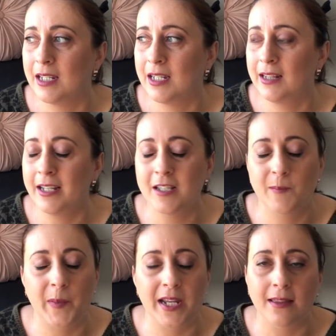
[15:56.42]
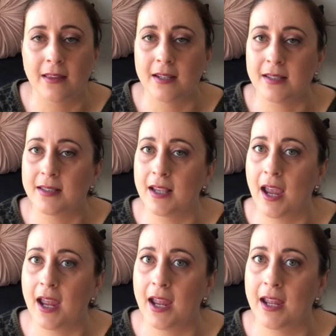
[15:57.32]
let's beat this
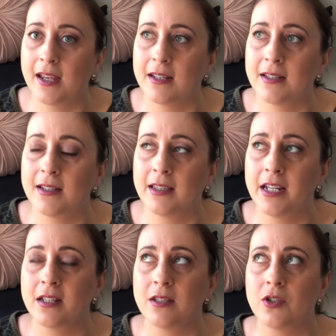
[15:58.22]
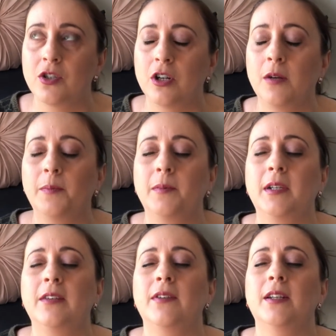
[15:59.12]
and let's stop
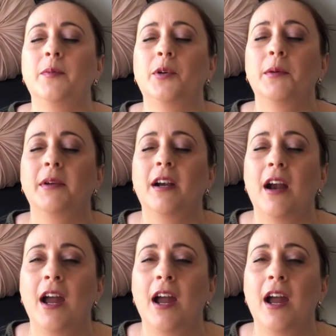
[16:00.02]
giving the Premier a